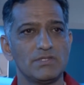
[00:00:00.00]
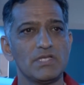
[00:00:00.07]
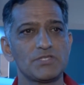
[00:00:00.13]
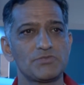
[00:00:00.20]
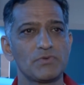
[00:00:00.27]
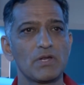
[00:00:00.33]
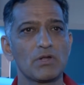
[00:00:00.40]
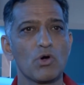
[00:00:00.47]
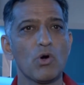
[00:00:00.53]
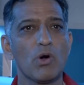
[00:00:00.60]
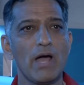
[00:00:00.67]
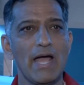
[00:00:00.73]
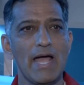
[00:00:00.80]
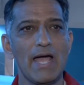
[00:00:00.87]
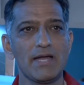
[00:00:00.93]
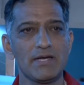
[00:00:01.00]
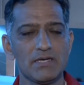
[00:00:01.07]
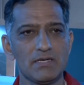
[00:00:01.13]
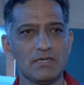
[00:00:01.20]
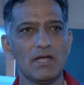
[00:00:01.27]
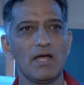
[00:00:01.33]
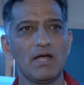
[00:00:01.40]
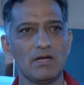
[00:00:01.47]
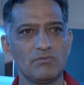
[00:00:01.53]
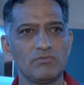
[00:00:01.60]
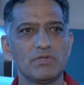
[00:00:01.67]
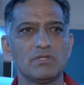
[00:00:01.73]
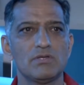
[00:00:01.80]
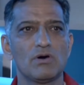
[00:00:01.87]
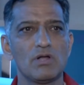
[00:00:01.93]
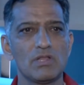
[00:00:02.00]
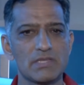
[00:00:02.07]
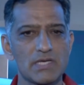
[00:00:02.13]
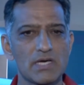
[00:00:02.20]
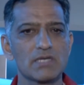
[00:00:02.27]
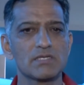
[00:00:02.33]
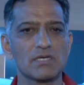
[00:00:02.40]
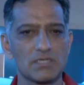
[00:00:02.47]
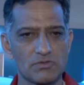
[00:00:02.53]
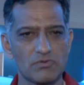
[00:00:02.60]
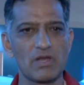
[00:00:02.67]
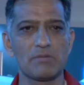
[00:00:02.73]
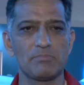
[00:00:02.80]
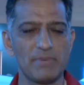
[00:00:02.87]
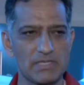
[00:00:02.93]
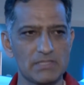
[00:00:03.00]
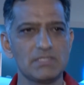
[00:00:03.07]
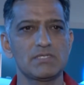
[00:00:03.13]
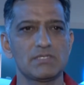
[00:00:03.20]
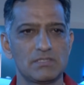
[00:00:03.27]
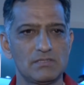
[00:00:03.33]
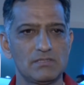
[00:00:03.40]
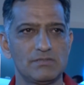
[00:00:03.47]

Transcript: This will go hand in hand with all the other developments.